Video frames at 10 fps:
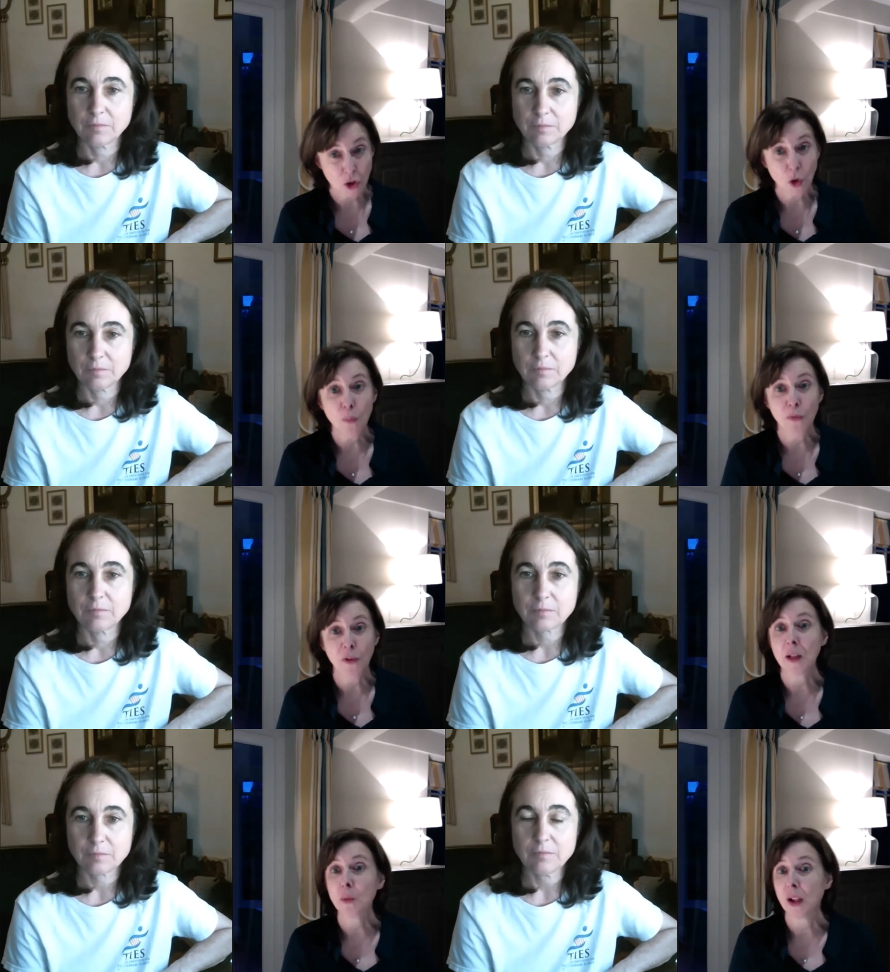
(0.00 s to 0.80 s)
Speaker 1: Hopefully
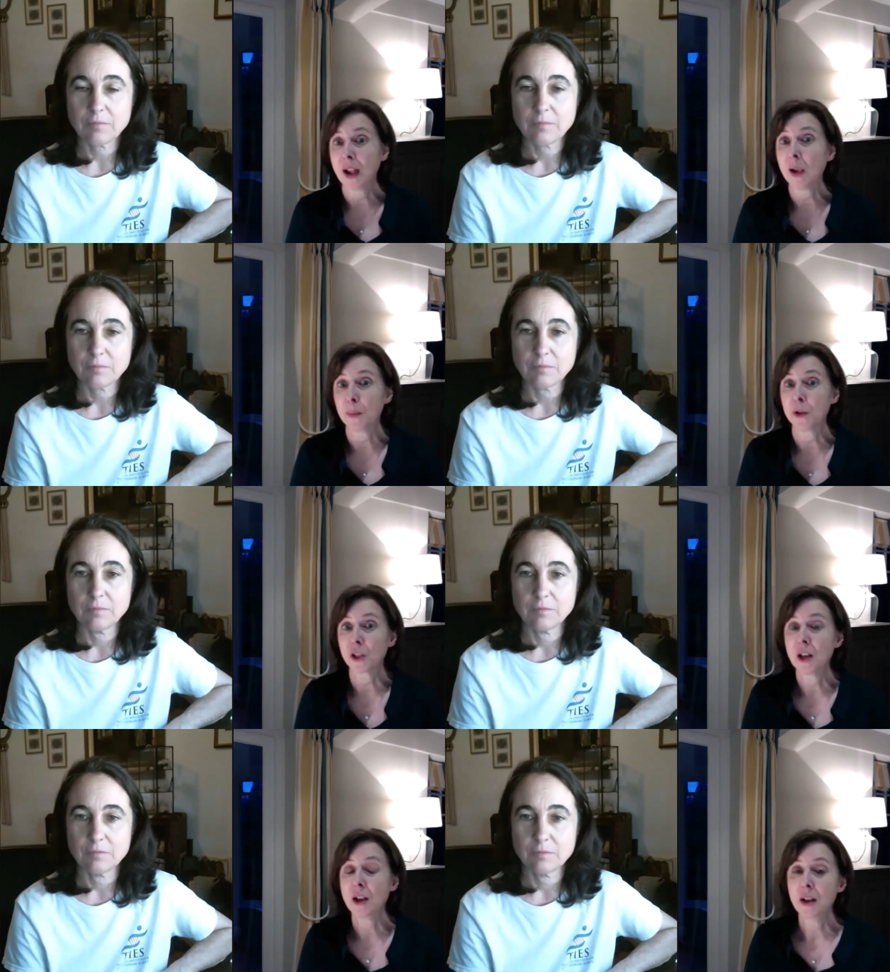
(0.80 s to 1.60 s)
that will help us
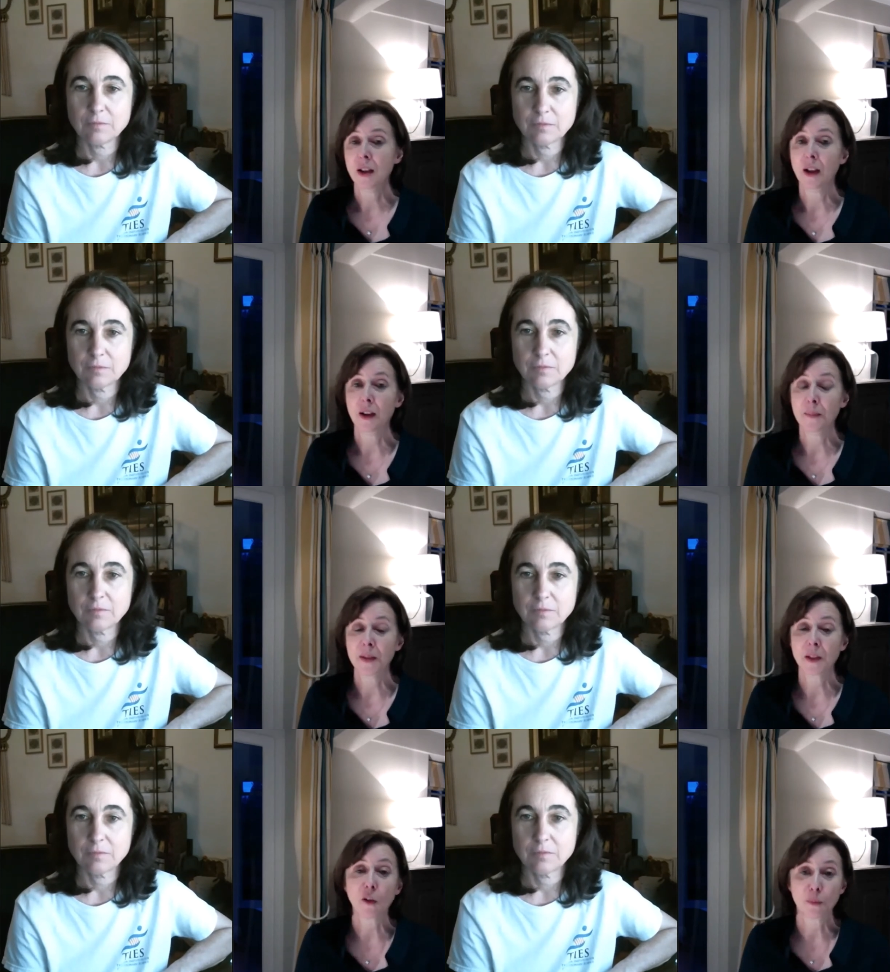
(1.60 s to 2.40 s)

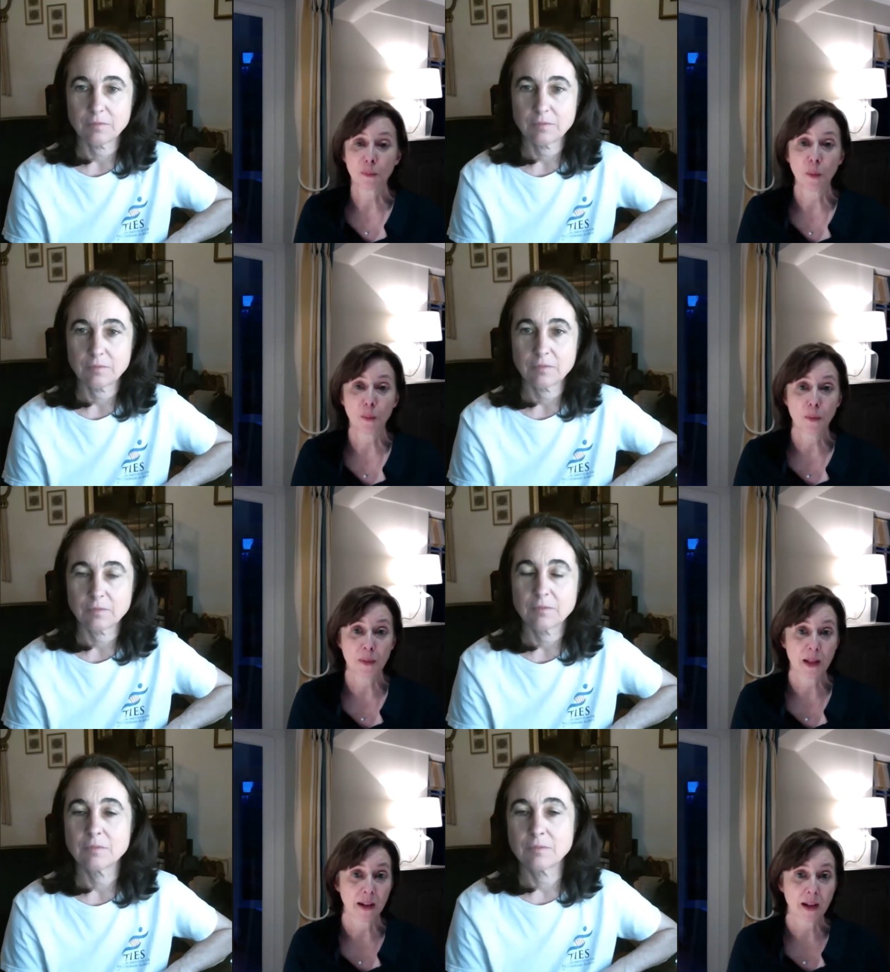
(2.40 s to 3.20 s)
solve problems
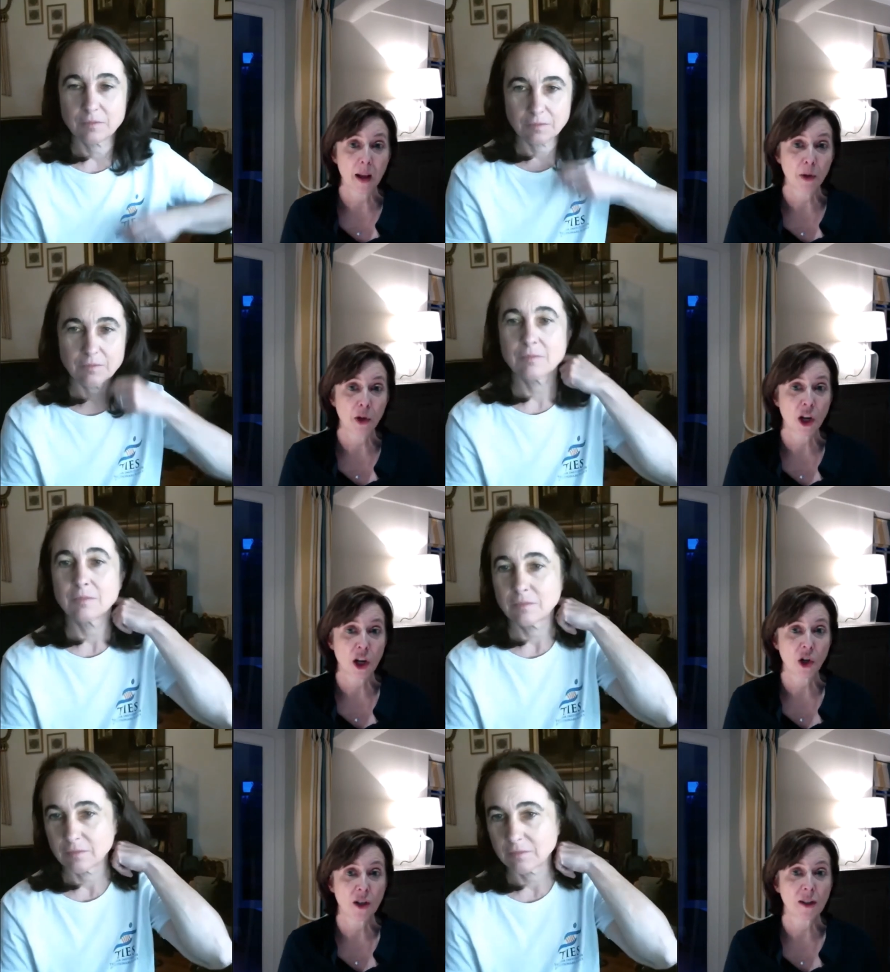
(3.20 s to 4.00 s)
like climate
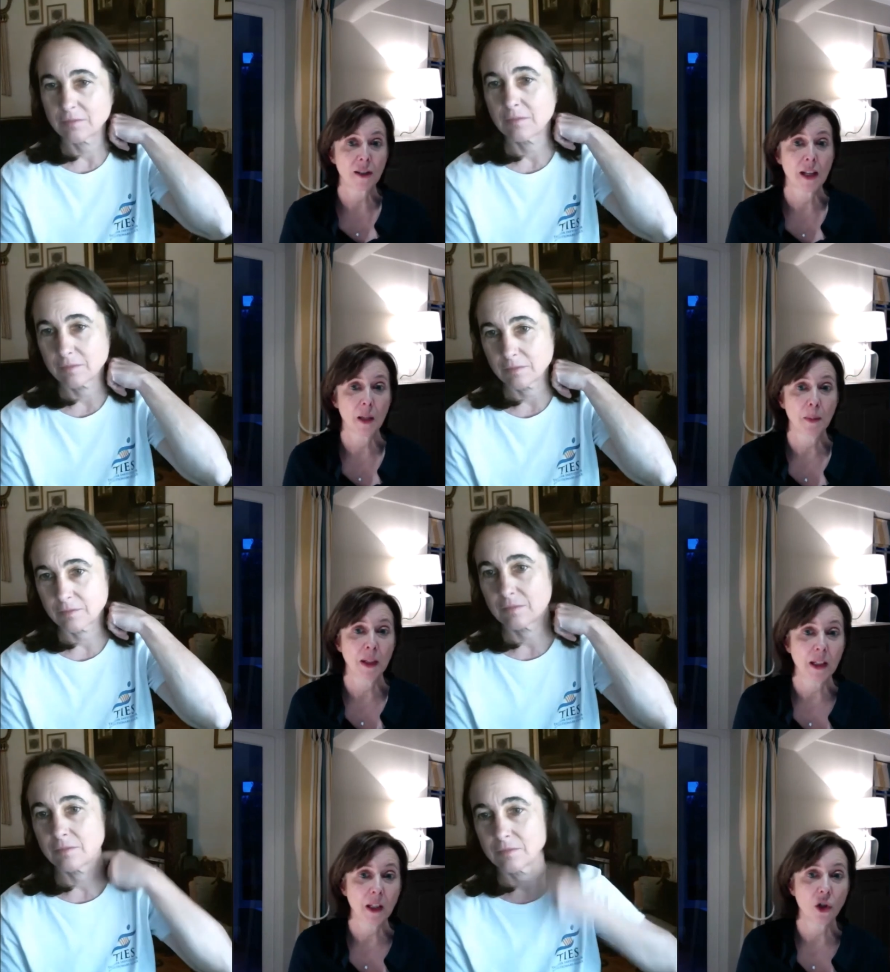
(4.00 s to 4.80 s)
change and
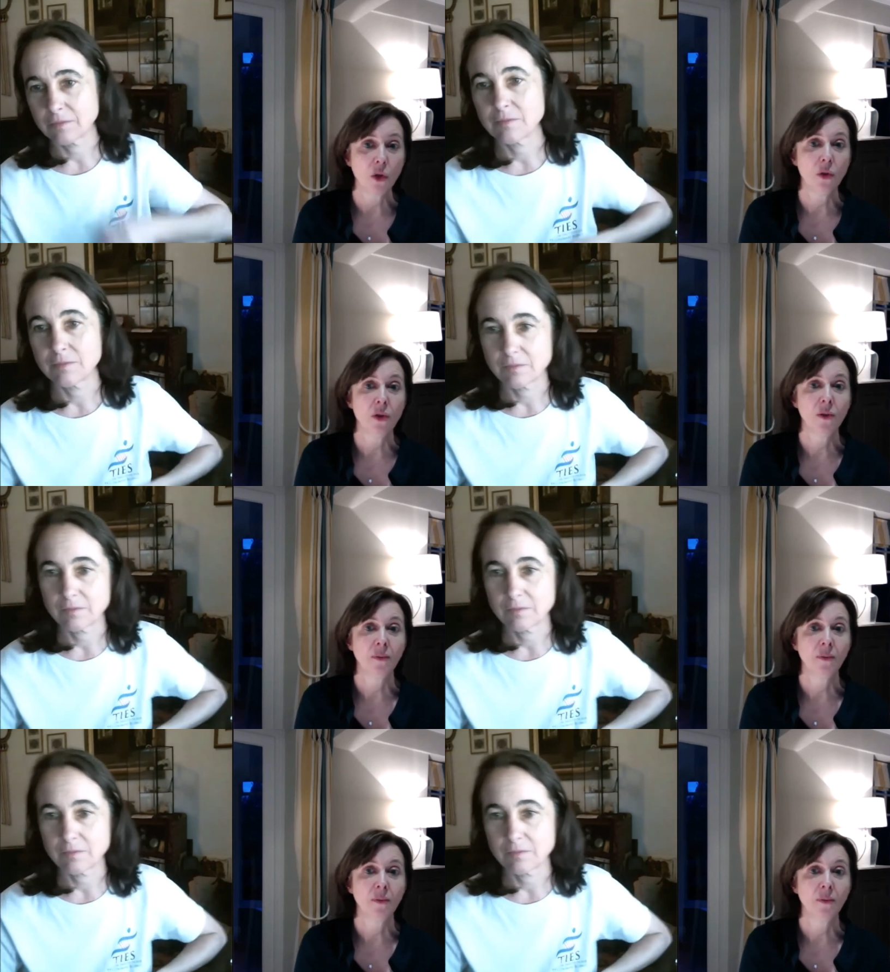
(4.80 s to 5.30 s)
sustainability issues.